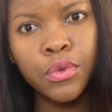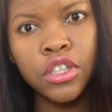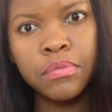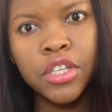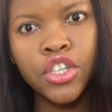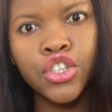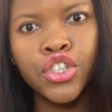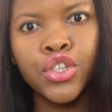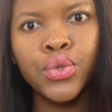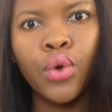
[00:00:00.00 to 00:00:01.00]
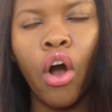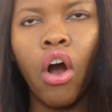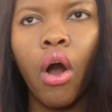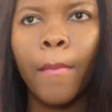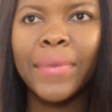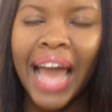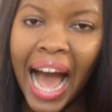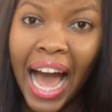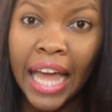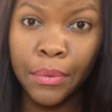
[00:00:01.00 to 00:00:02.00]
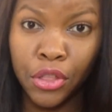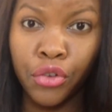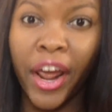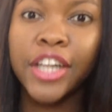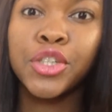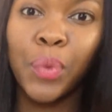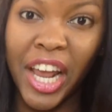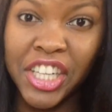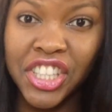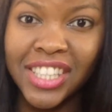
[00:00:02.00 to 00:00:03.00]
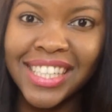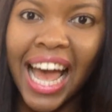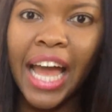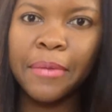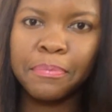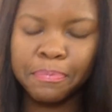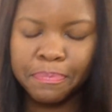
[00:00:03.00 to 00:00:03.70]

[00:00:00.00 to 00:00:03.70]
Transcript: which means you are behind with graduation time.